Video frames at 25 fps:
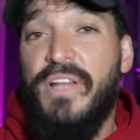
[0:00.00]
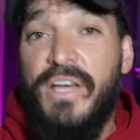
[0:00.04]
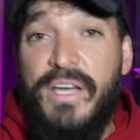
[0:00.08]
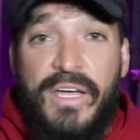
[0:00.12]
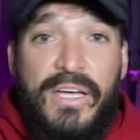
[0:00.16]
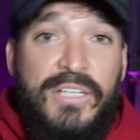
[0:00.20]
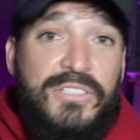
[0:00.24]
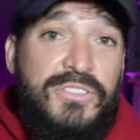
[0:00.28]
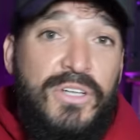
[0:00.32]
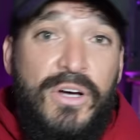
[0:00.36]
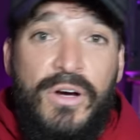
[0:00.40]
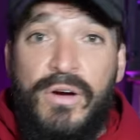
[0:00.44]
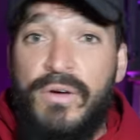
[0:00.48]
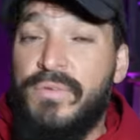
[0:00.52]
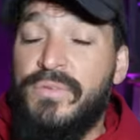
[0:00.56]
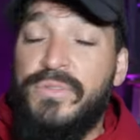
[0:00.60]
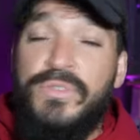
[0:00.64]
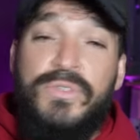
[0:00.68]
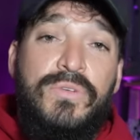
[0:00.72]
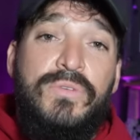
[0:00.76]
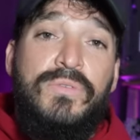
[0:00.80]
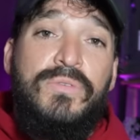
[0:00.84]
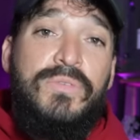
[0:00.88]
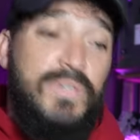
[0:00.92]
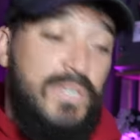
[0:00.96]
like as though
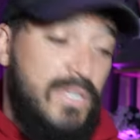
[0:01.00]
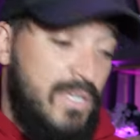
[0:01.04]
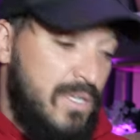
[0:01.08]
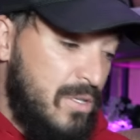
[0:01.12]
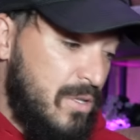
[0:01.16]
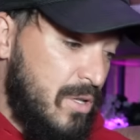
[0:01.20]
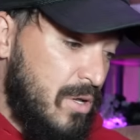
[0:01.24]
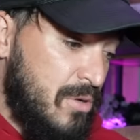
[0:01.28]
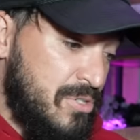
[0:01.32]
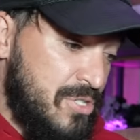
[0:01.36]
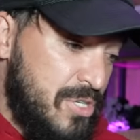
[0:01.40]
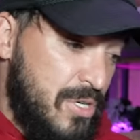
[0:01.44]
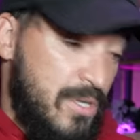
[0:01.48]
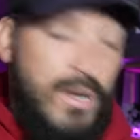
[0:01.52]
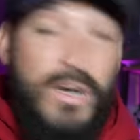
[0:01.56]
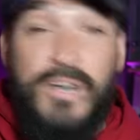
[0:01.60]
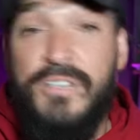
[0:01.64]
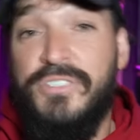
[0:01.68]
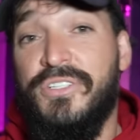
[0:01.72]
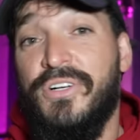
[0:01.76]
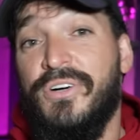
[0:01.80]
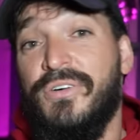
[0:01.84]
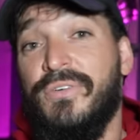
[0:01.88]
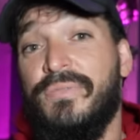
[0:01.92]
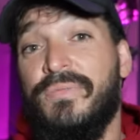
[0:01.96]
you need closure.
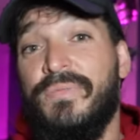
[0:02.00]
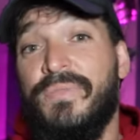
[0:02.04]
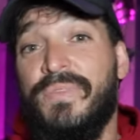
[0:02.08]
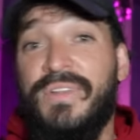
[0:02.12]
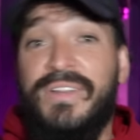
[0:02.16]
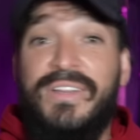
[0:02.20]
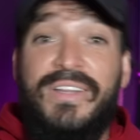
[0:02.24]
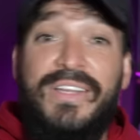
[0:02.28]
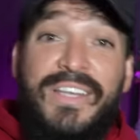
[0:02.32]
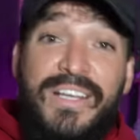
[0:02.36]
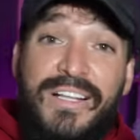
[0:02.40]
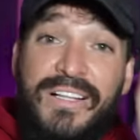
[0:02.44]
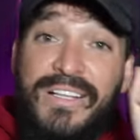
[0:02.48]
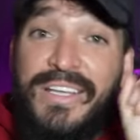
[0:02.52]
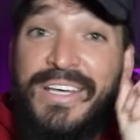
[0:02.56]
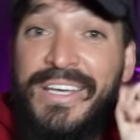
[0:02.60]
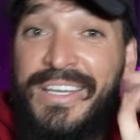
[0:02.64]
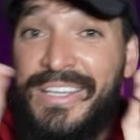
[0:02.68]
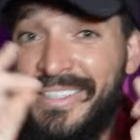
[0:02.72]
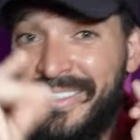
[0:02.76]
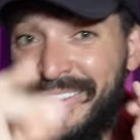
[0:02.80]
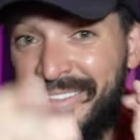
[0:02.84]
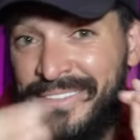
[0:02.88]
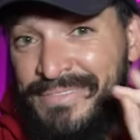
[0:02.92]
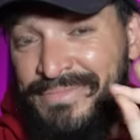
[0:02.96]
Also,
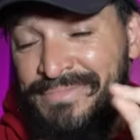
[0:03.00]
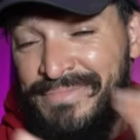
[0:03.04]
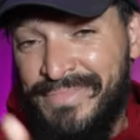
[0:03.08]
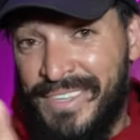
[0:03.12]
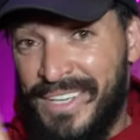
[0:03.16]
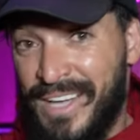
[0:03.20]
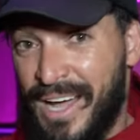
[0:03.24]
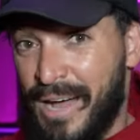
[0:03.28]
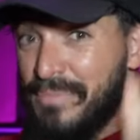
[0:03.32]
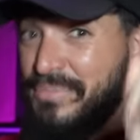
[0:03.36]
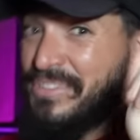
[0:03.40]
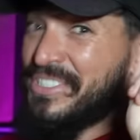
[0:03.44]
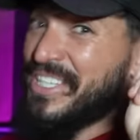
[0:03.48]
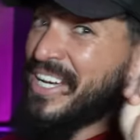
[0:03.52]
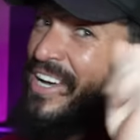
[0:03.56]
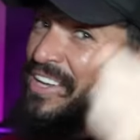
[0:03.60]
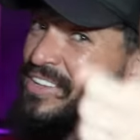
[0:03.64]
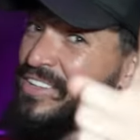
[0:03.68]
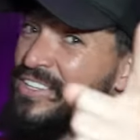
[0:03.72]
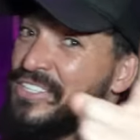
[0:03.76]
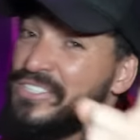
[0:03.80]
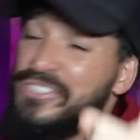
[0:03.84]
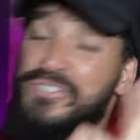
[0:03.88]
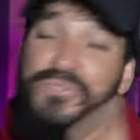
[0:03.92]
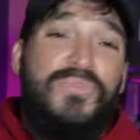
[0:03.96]
legally, I'm
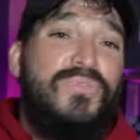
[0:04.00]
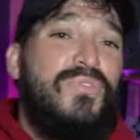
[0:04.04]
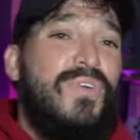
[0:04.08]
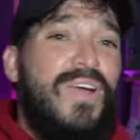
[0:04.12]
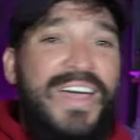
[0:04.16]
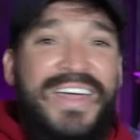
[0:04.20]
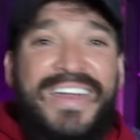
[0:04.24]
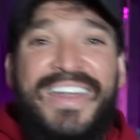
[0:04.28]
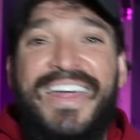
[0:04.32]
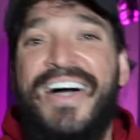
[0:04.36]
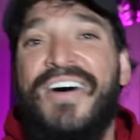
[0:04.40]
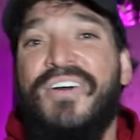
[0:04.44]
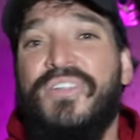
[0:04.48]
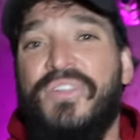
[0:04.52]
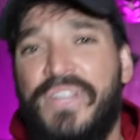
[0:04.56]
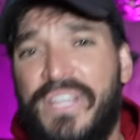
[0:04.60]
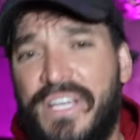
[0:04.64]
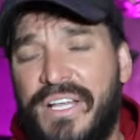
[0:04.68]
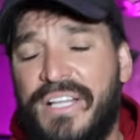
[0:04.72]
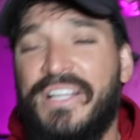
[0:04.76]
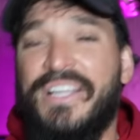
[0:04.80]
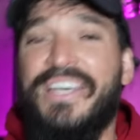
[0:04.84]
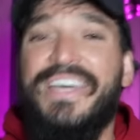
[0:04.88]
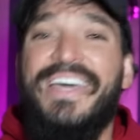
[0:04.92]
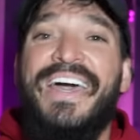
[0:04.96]
saying this right now,
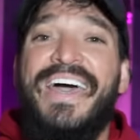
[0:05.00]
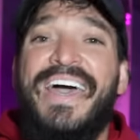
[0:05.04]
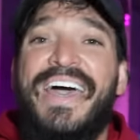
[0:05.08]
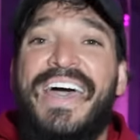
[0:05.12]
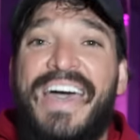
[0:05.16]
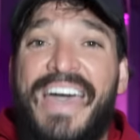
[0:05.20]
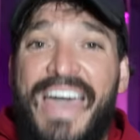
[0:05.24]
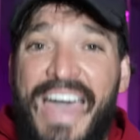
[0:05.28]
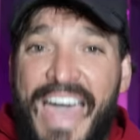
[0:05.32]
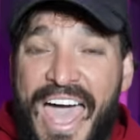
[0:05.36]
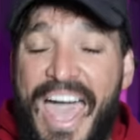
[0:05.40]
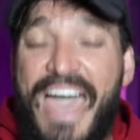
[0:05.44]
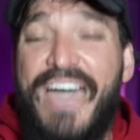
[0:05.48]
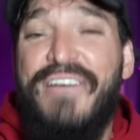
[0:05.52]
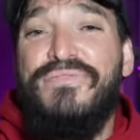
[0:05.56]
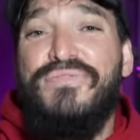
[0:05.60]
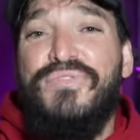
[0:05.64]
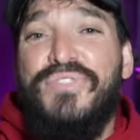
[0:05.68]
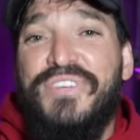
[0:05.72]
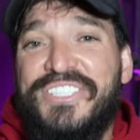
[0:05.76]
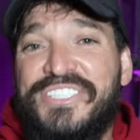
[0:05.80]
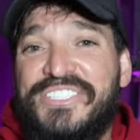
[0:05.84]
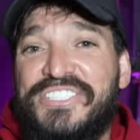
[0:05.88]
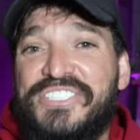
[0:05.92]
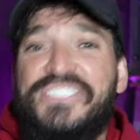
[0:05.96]
legally,
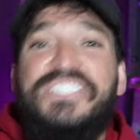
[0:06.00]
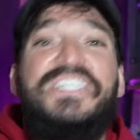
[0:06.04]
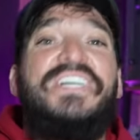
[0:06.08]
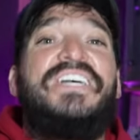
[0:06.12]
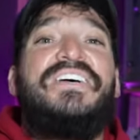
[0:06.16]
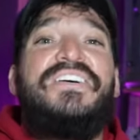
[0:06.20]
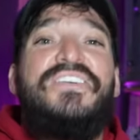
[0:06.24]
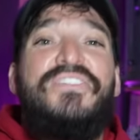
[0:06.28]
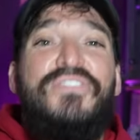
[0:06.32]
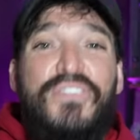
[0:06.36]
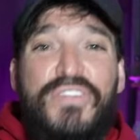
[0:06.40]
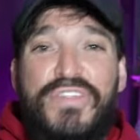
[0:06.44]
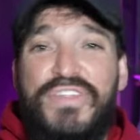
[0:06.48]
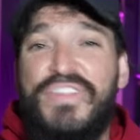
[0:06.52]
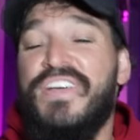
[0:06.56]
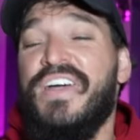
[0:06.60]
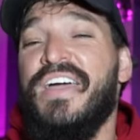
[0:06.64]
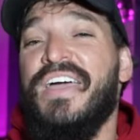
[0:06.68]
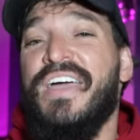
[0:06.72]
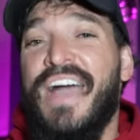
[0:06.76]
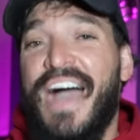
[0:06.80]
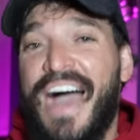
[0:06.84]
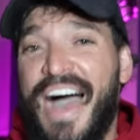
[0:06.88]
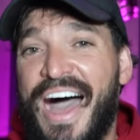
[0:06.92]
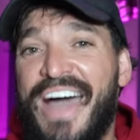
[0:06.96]
every single
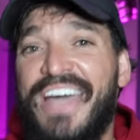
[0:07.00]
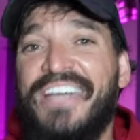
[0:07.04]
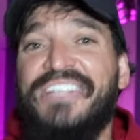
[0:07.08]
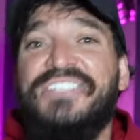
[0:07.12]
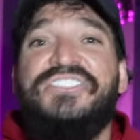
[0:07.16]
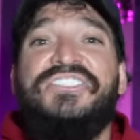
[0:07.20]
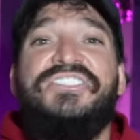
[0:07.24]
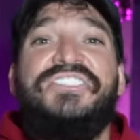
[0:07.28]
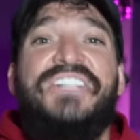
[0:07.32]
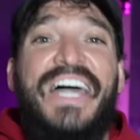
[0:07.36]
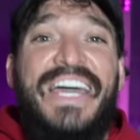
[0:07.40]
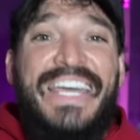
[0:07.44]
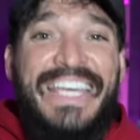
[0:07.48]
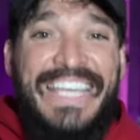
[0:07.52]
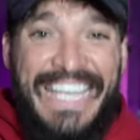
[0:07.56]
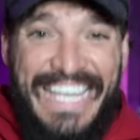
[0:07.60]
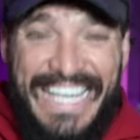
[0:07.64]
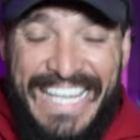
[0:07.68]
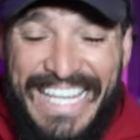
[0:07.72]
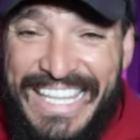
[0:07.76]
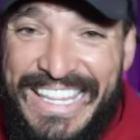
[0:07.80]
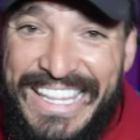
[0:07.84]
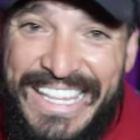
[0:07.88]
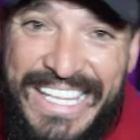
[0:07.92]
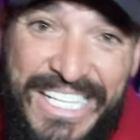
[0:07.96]
thing I say
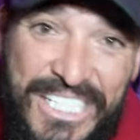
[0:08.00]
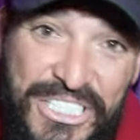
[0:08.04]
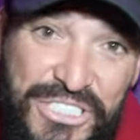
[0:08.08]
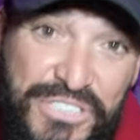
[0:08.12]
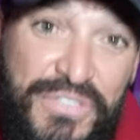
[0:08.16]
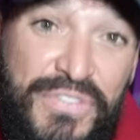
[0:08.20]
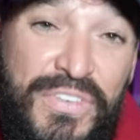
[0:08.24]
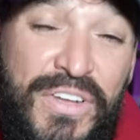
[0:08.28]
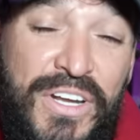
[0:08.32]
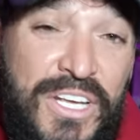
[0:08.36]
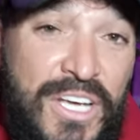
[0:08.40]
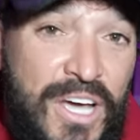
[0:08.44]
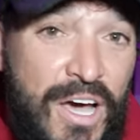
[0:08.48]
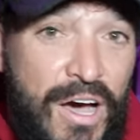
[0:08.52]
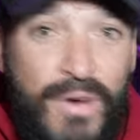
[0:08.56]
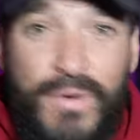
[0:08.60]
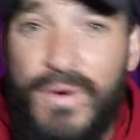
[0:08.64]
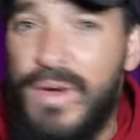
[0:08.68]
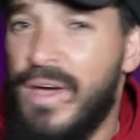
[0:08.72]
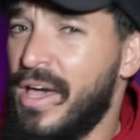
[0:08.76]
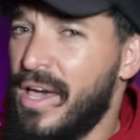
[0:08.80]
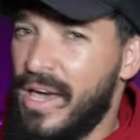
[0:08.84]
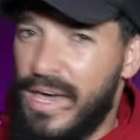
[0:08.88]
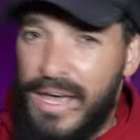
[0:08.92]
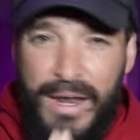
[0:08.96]
in this
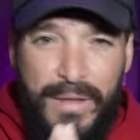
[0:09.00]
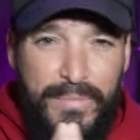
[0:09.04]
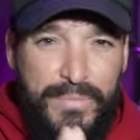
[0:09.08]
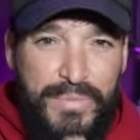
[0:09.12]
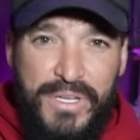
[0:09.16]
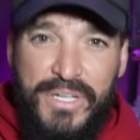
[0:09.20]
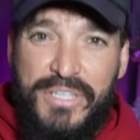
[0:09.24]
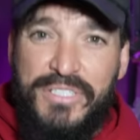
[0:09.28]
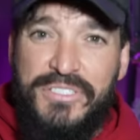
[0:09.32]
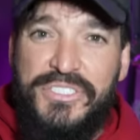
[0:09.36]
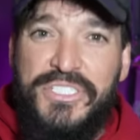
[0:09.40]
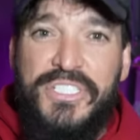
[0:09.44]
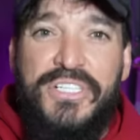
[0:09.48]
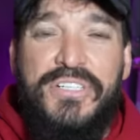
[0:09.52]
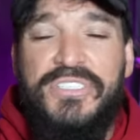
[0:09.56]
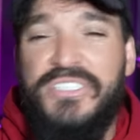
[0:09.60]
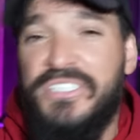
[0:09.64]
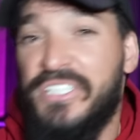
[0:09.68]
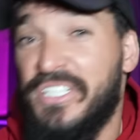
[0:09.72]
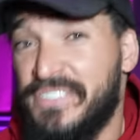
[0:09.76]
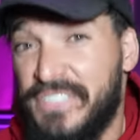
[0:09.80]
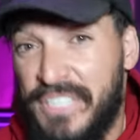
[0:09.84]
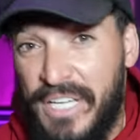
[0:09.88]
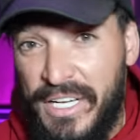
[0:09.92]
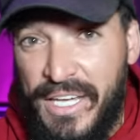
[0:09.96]
video, and I'm being as serious
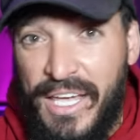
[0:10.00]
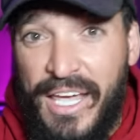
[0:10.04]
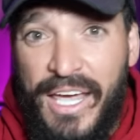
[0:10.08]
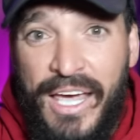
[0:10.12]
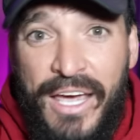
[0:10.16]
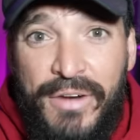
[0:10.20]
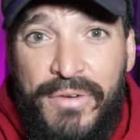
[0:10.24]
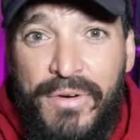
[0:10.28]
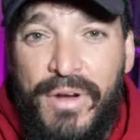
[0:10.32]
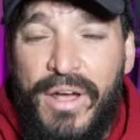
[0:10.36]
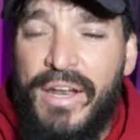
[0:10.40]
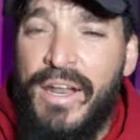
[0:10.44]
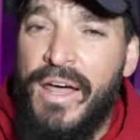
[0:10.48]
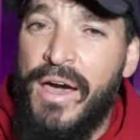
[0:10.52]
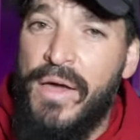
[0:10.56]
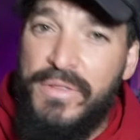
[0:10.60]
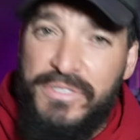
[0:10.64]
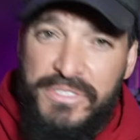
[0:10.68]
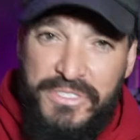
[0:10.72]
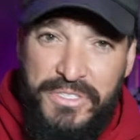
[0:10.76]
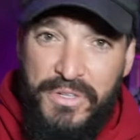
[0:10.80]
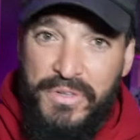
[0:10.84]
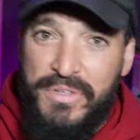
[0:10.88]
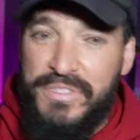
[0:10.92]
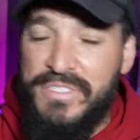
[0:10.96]
as I can right now, this
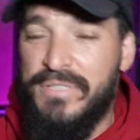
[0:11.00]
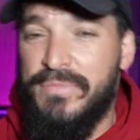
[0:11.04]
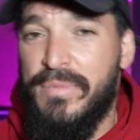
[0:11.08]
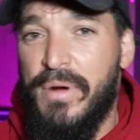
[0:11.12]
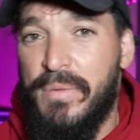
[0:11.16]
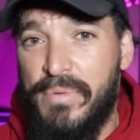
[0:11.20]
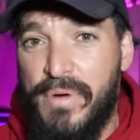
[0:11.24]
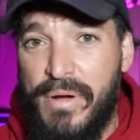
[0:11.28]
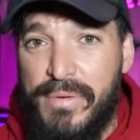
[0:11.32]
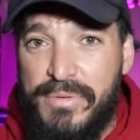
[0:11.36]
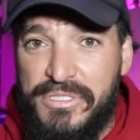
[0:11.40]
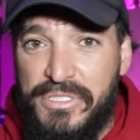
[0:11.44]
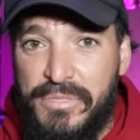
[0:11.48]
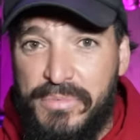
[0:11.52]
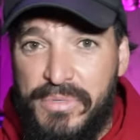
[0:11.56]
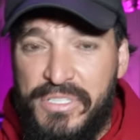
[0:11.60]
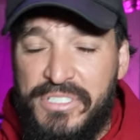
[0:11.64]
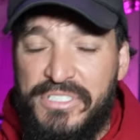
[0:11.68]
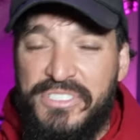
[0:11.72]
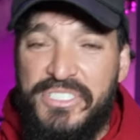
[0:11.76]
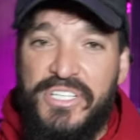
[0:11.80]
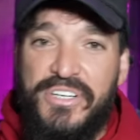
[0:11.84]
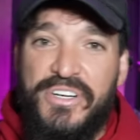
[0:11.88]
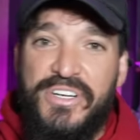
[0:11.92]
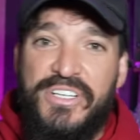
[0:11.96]
is the only time I promise I'll be
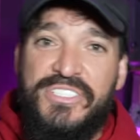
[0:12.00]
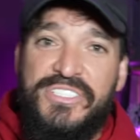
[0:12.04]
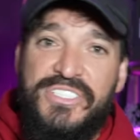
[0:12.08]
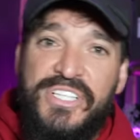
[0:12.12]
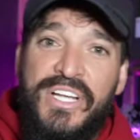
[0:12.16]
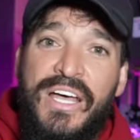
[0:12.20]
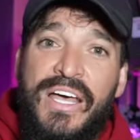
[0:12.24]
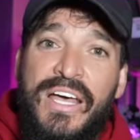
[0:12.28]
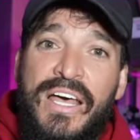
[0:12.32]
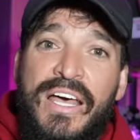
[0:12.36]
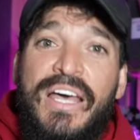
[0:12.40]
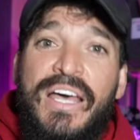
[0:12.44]
this serious,